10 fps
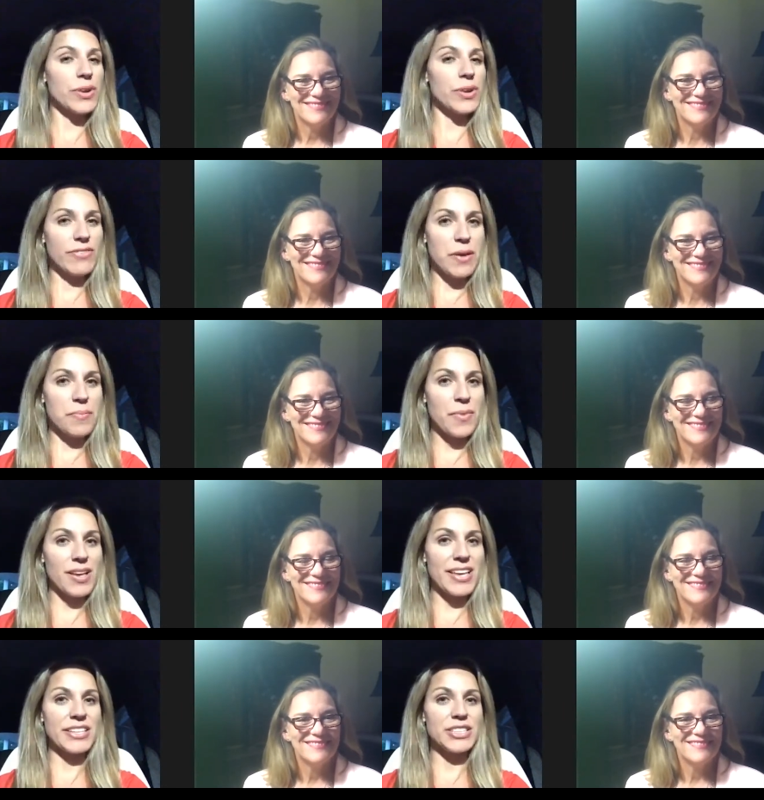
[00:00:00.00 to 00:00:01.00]
Speaker 1: them,
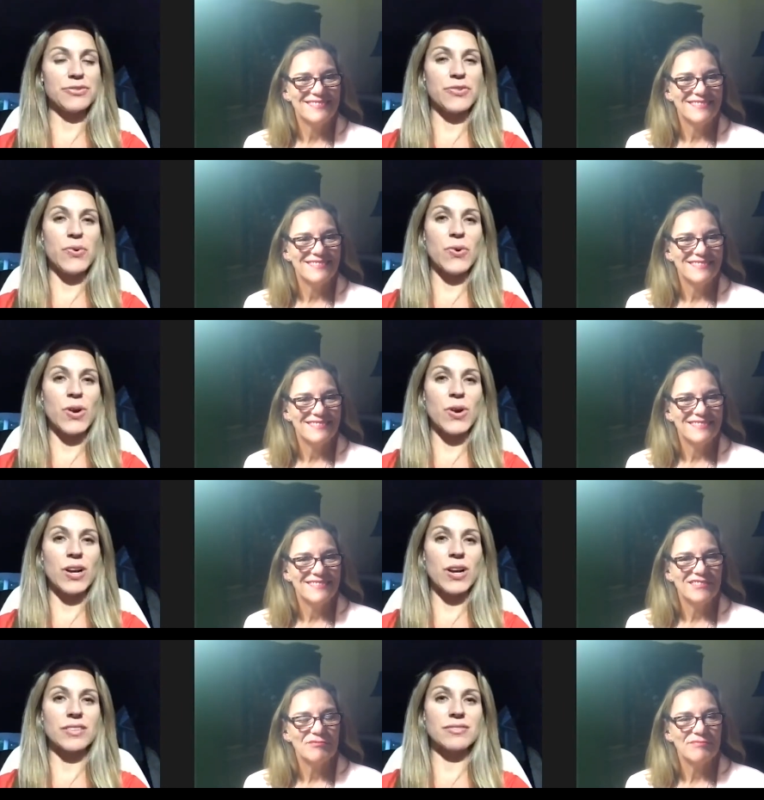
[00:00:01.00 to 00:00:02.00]
each
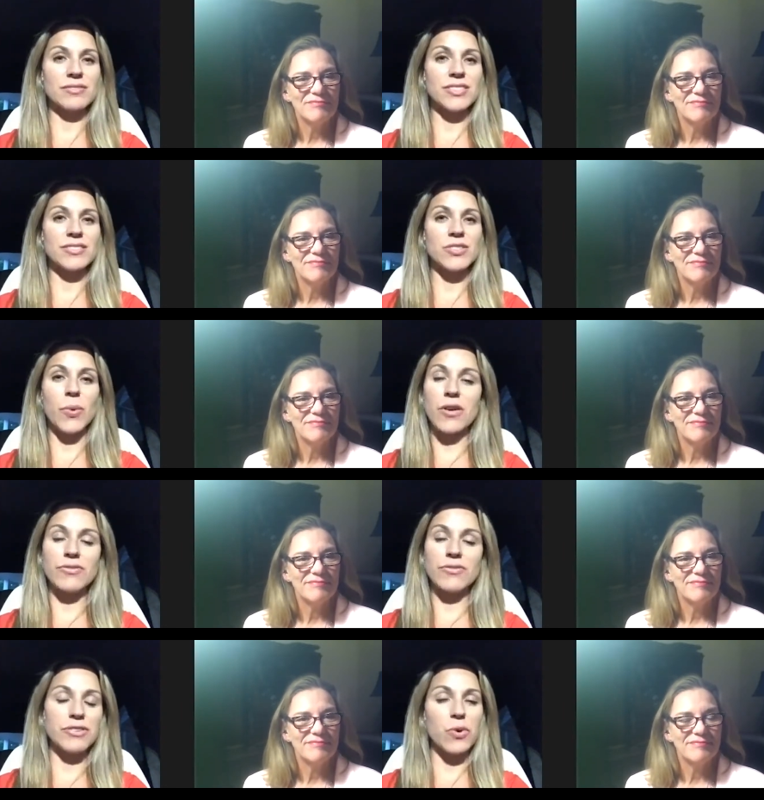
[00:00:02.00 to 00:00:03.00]
for
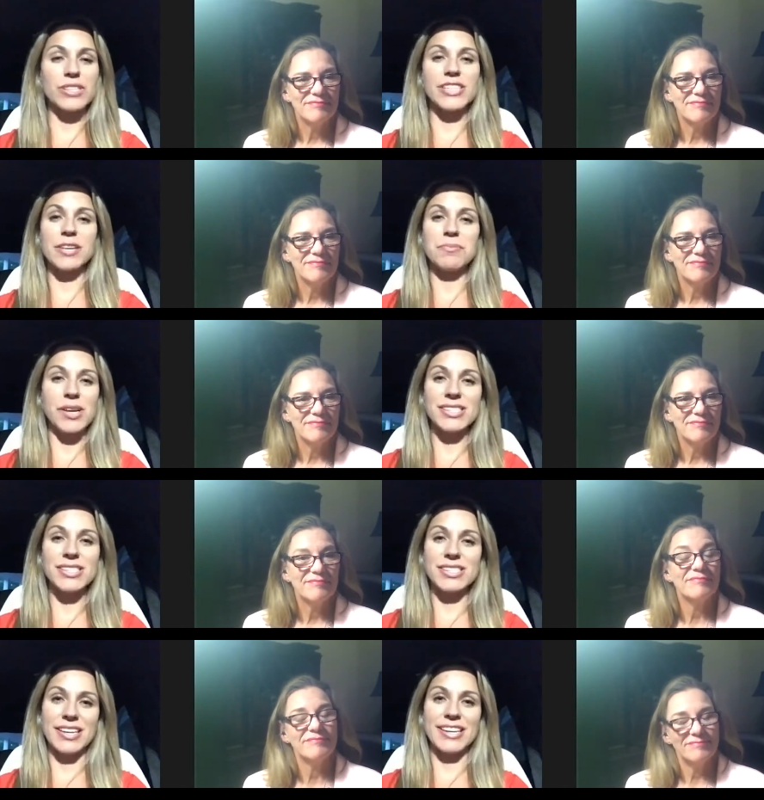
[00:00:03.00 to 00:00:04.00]
12 to 14
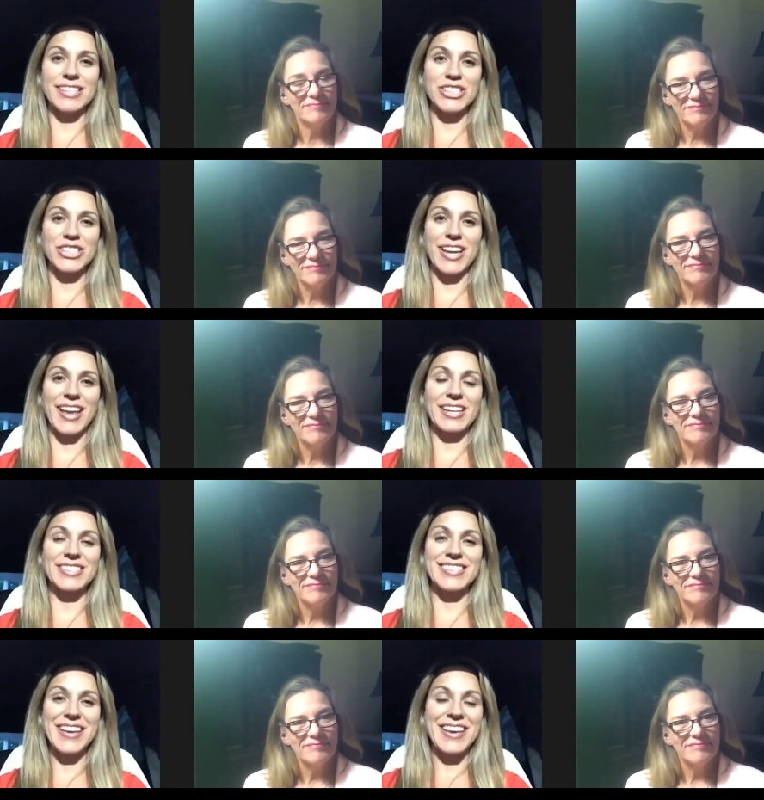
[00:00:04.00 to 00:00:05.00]
months mm-hmm. each.
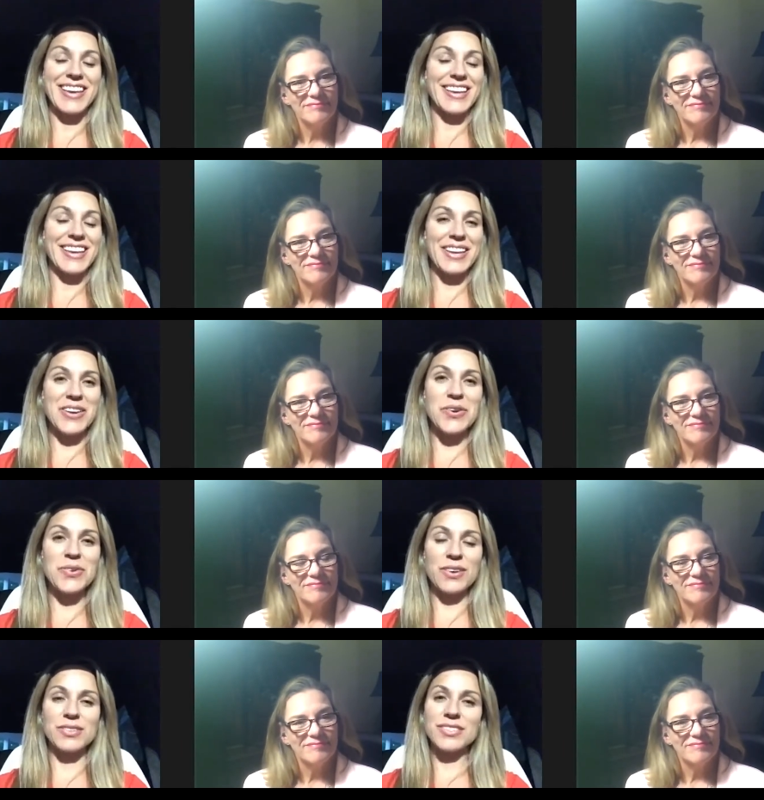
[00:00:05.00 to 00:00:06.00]
And, you
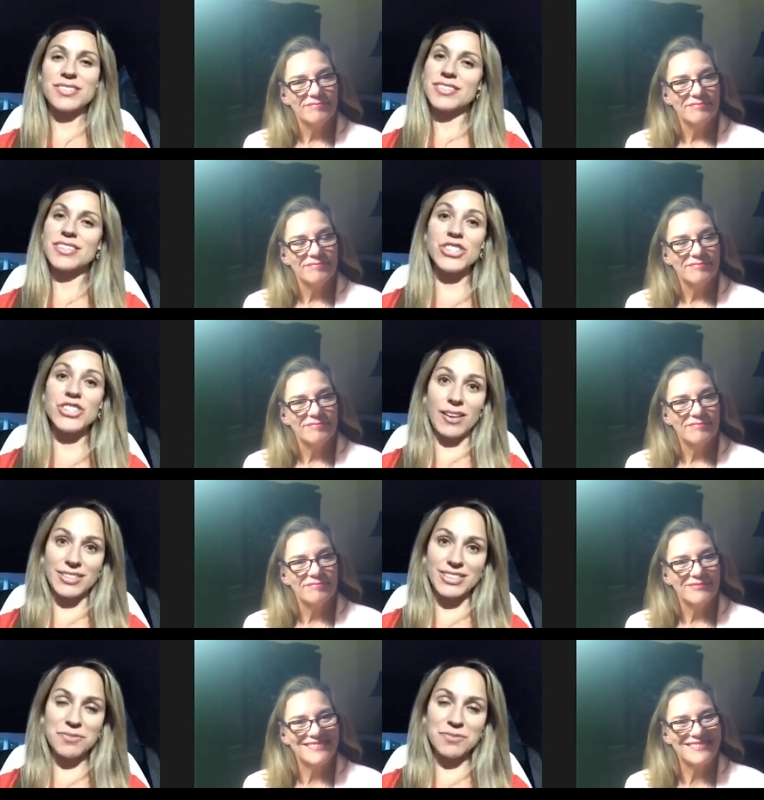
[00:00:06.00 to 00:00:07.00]
know, that was a
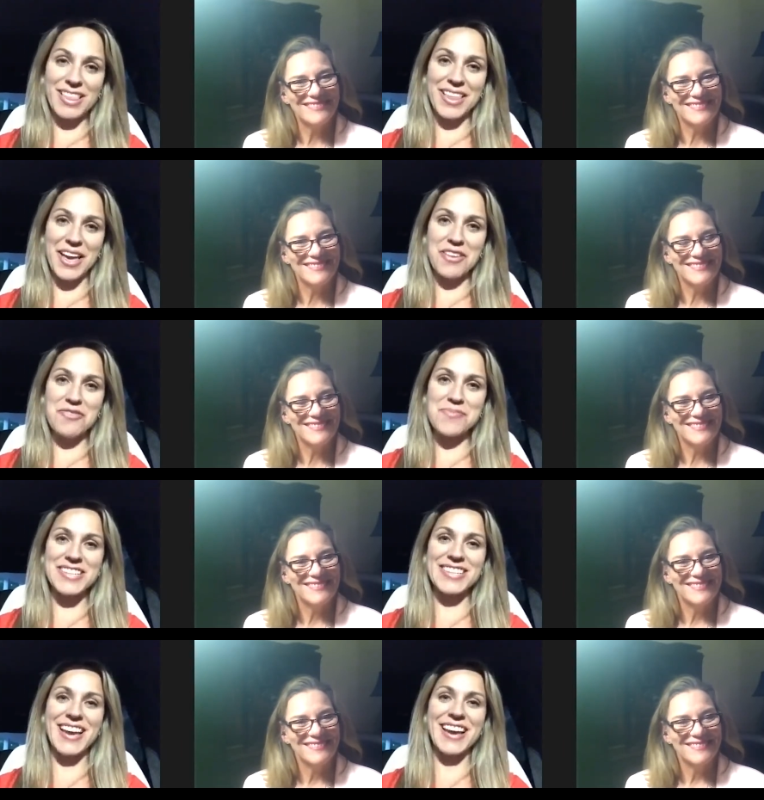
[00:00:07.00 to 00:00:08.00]
challenge in my mm-hmm. life.
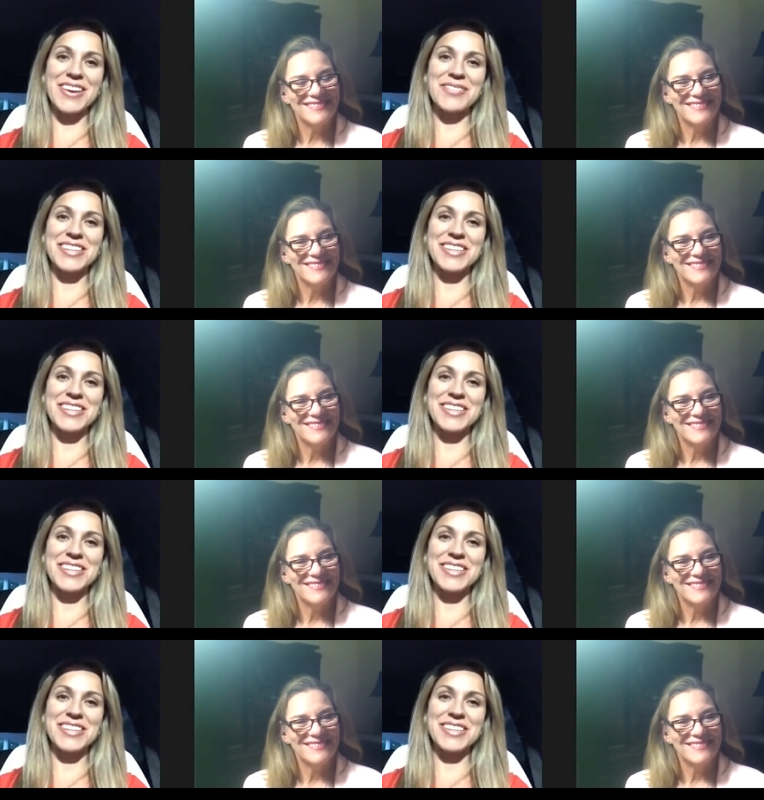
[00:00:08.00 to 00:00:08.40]
But I would